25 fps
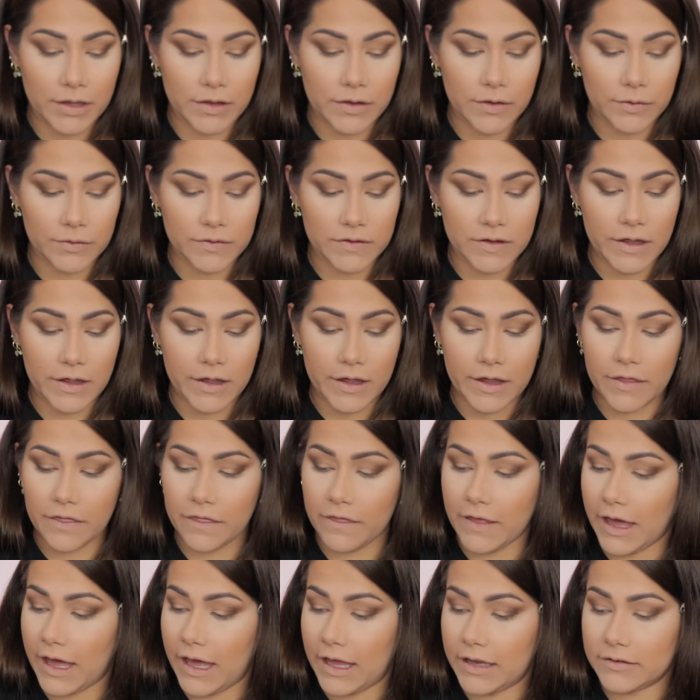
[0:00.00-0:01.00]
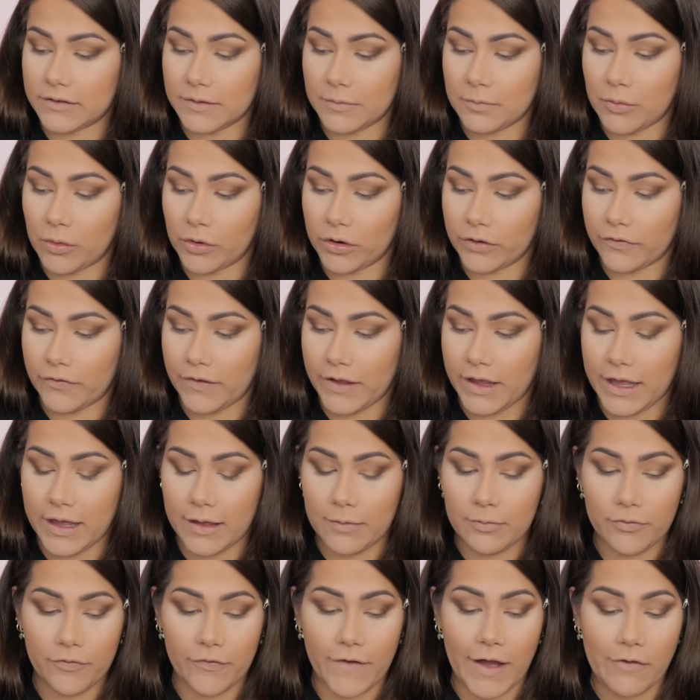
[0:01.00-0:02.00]
using that Morphe
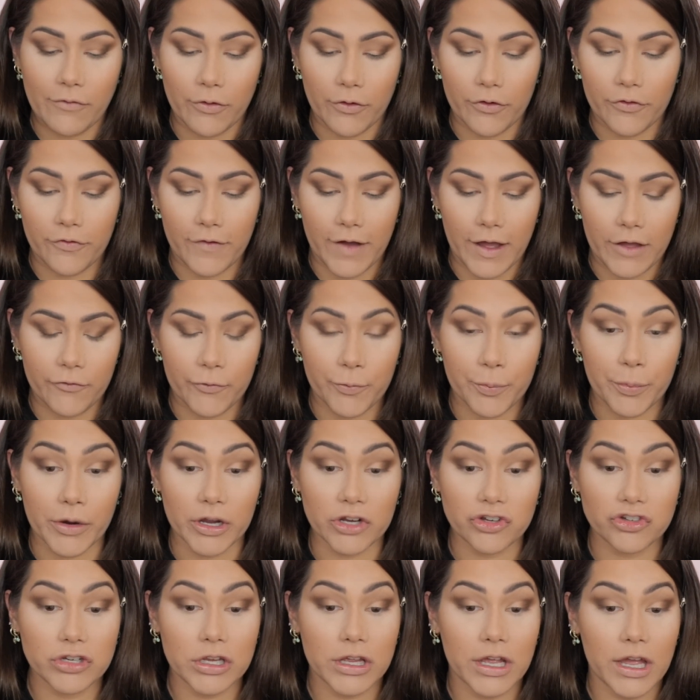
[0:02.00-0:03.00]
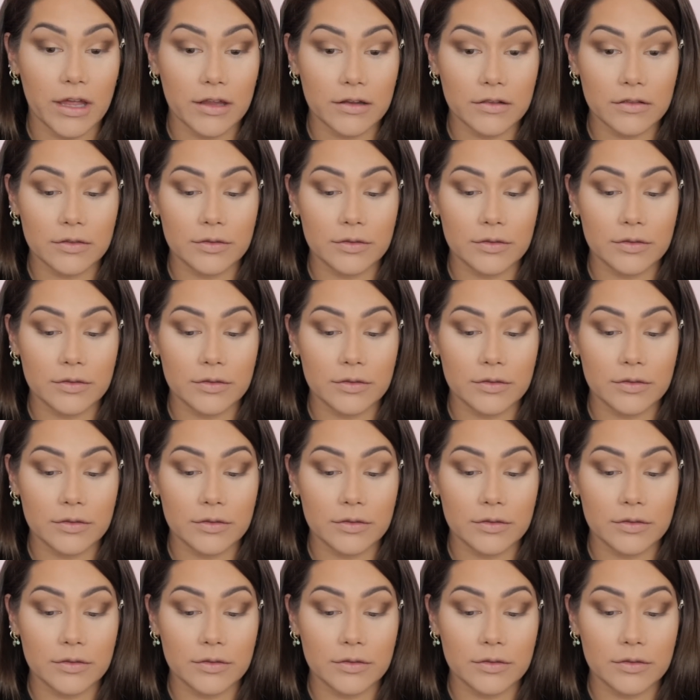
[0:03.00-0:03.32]
M505 brush again.